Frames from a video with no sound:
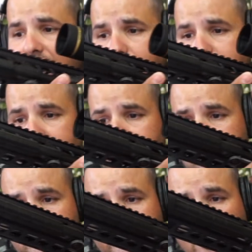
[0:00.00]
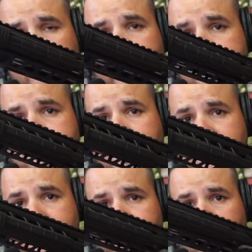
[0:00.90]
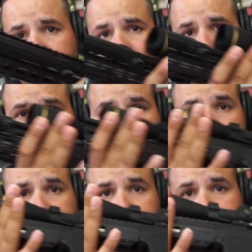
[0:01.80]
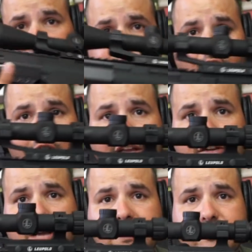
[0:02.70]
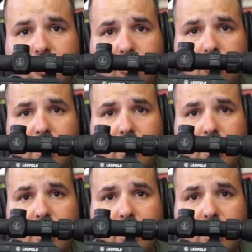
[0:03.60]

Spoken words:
I mean, it was very inexpensive, right? Because 308, you guys know